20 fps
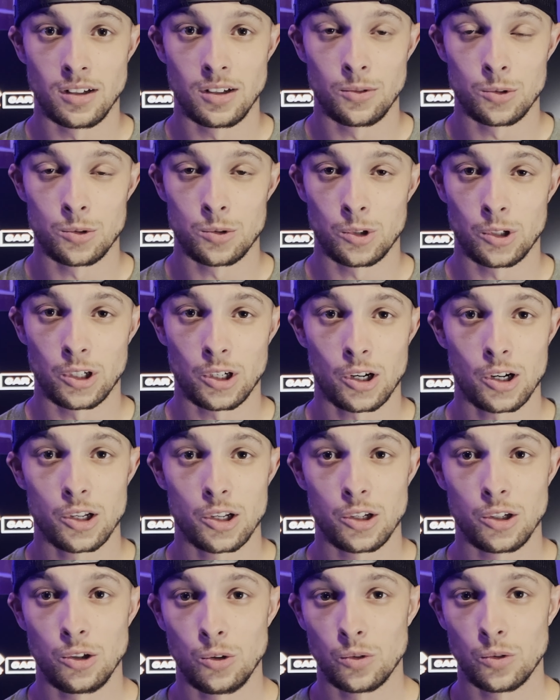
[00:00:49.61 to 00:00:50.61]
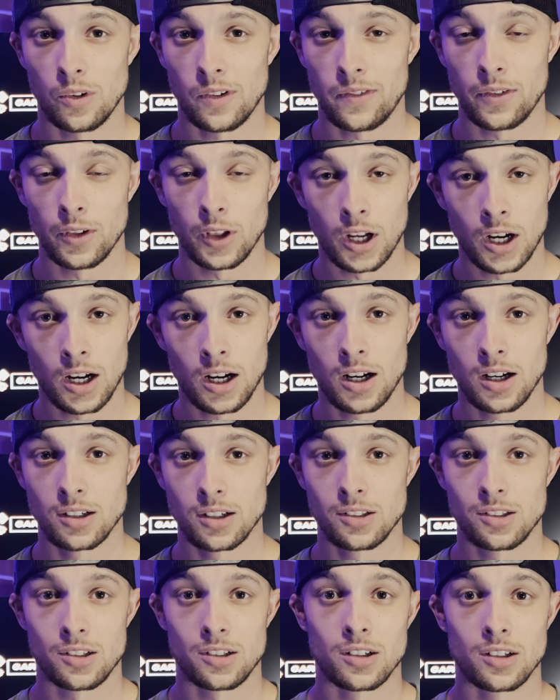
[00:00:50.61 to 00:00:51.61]
It was really hard to do
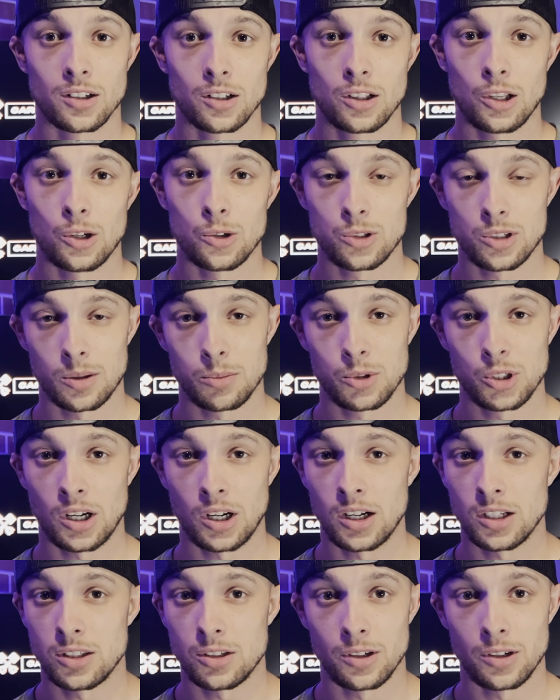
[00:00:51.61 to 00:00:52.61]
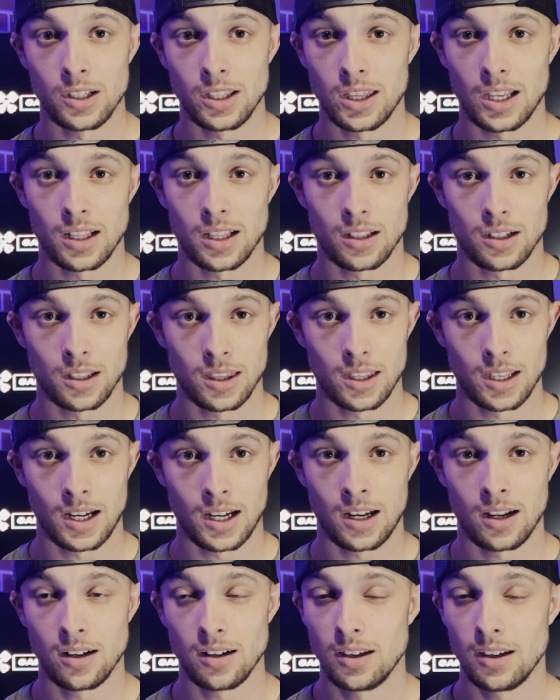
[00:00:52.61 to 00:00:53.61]
vlogs or close-up shots or anything like
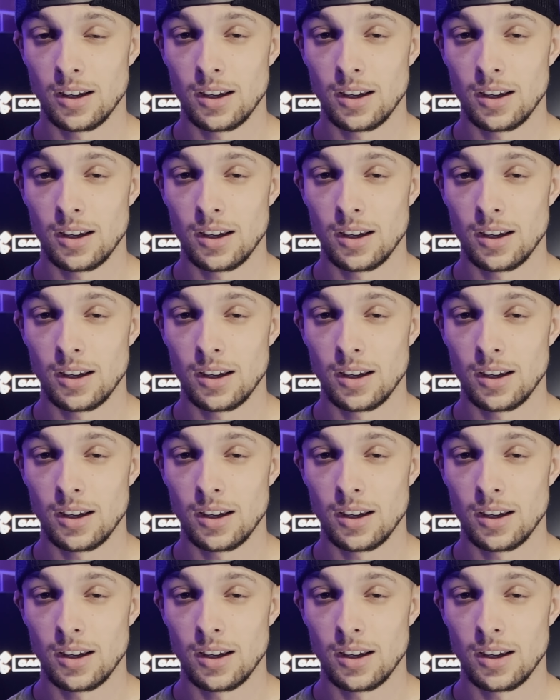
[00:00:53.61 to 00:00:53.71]
that